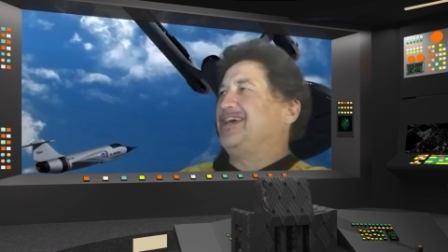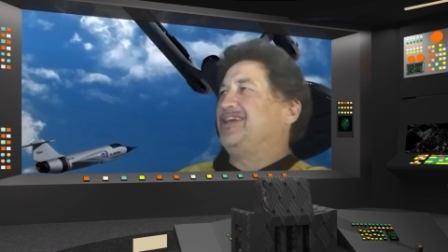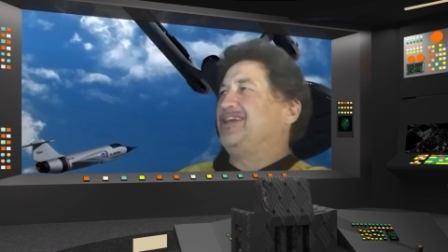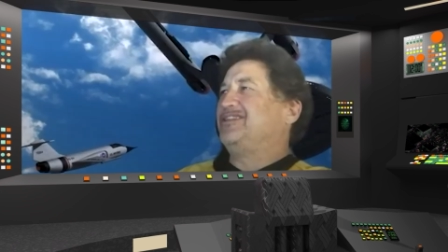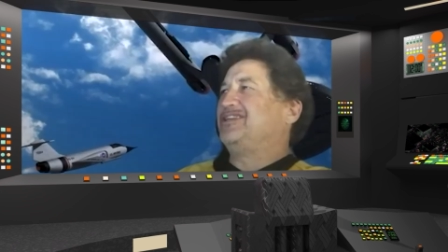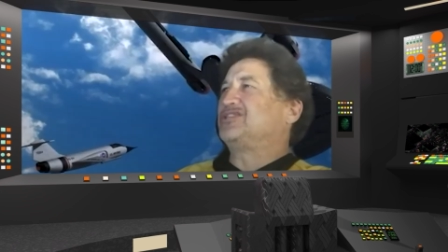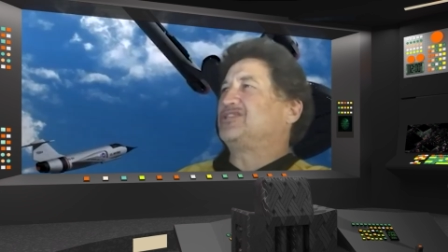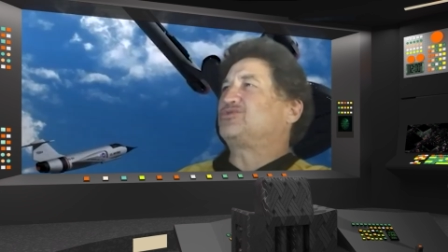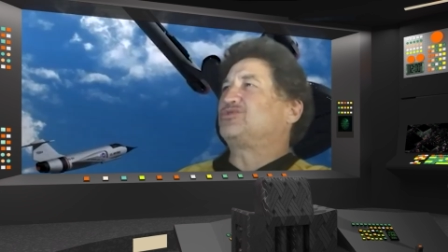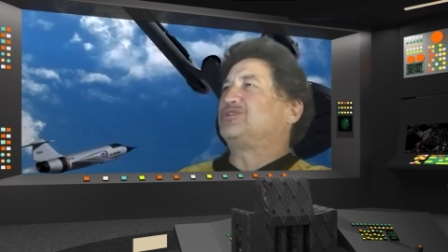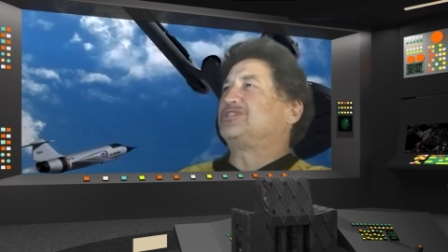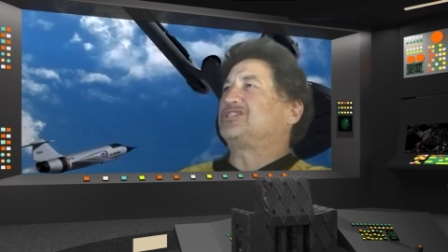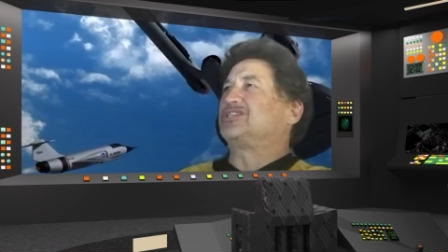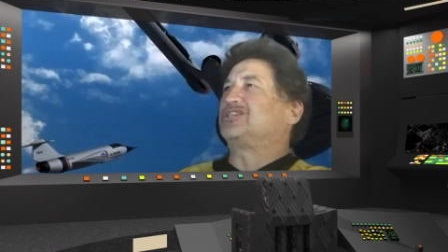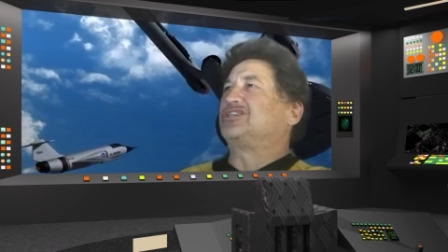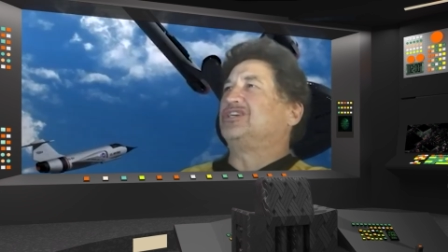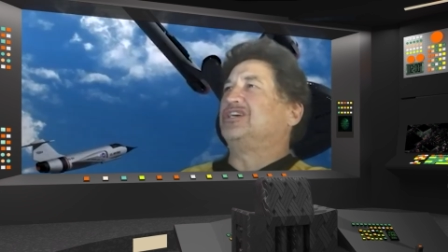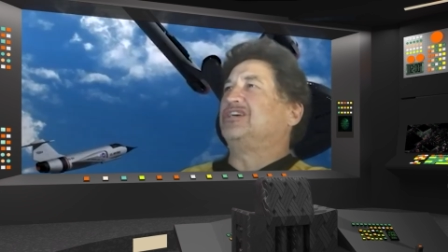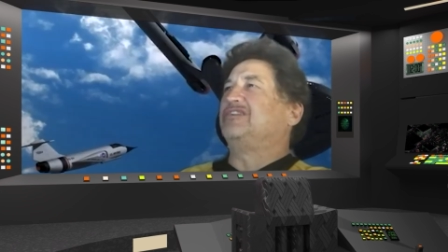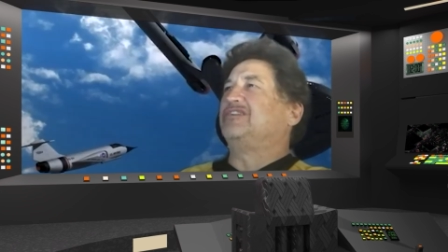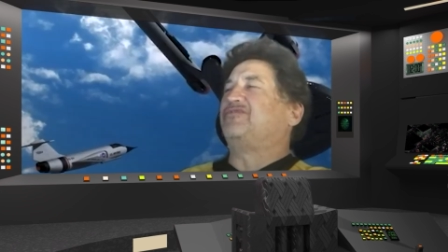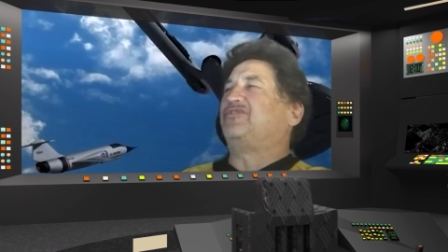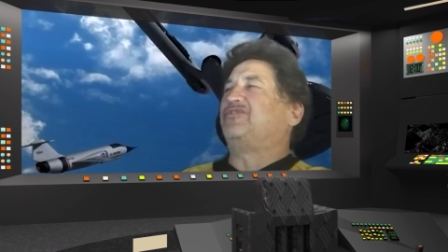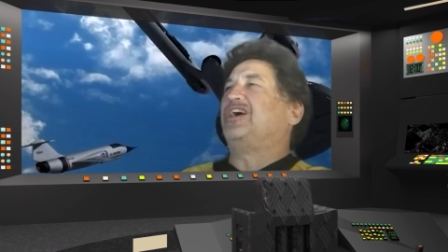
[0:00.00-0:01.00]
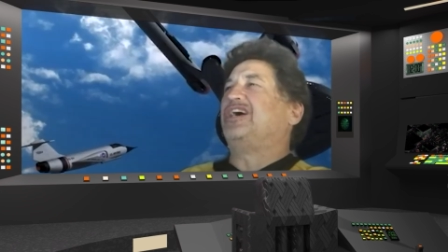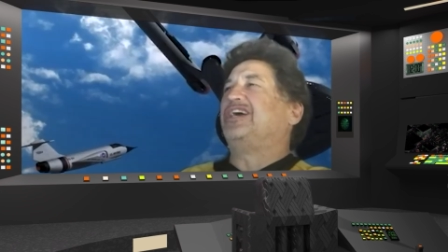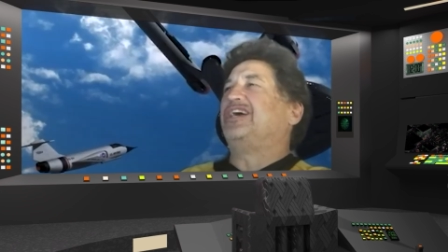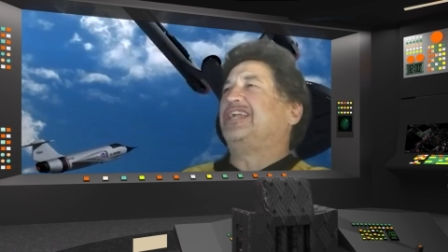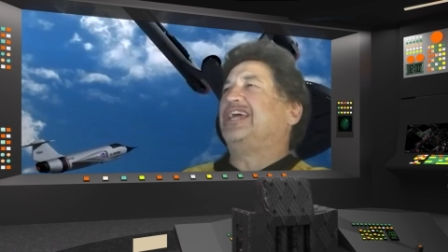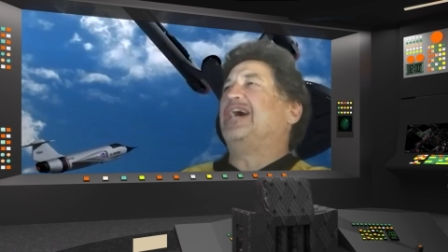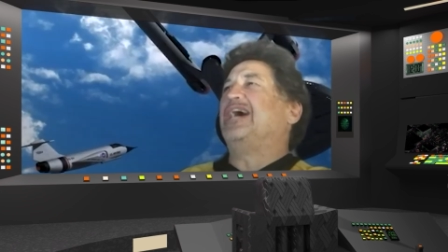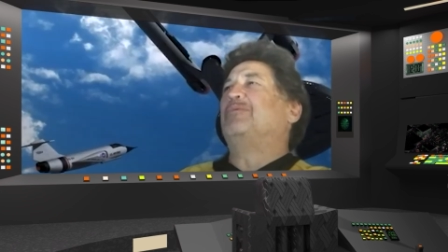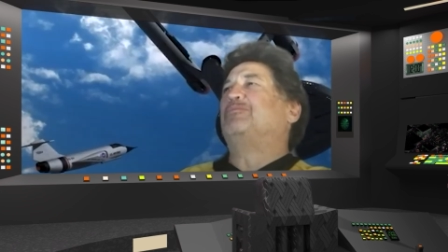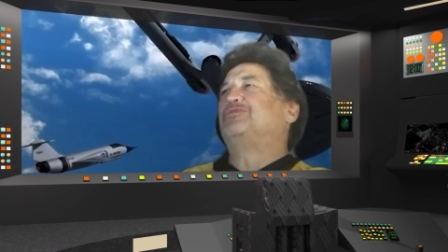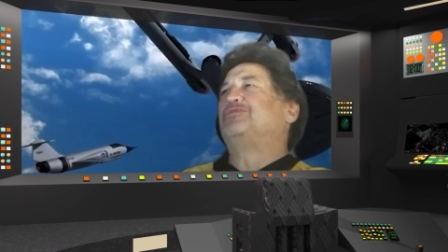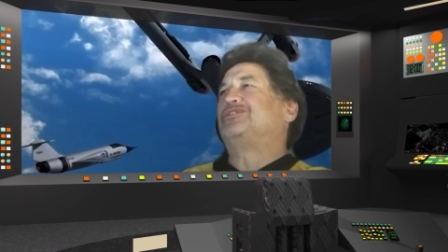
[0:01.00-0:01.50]
this was a good, fun
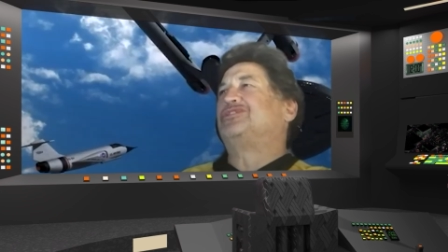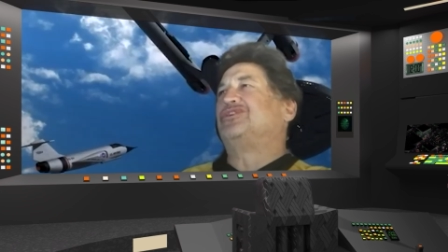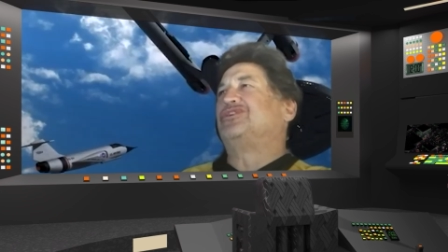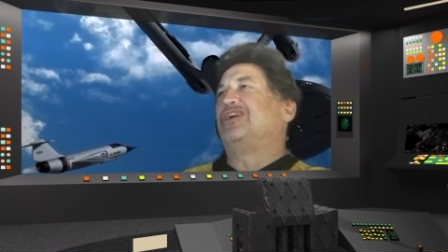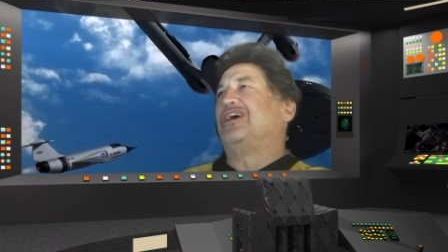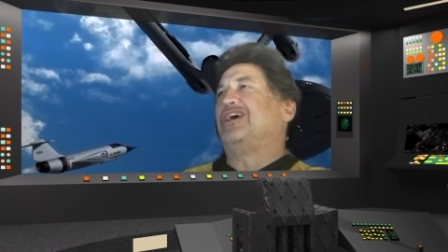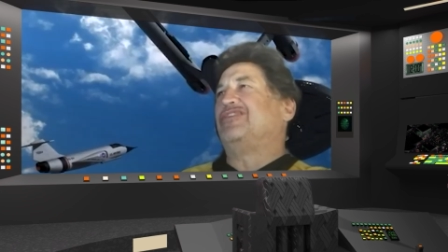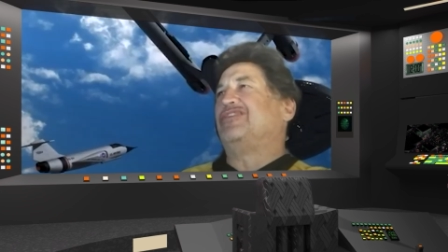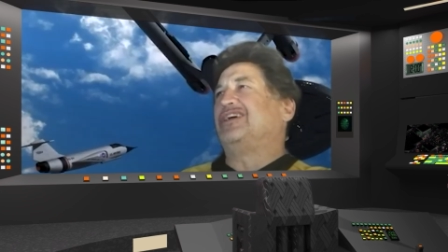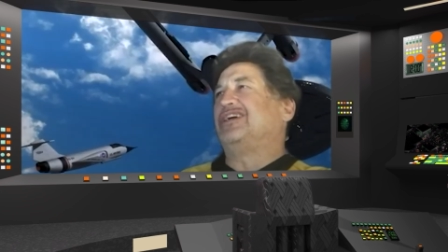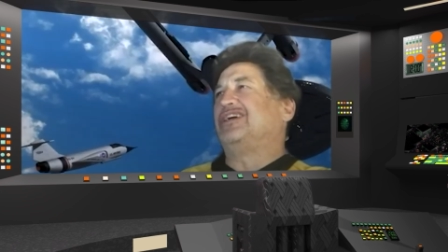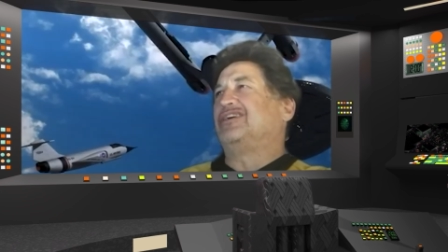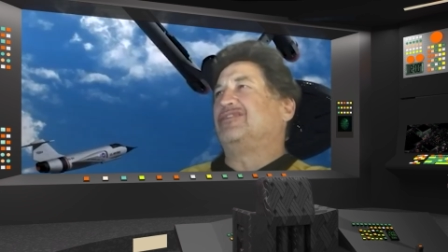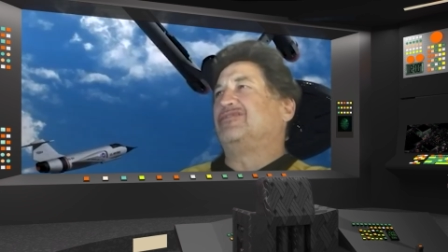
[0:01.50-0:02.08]
episode, I think.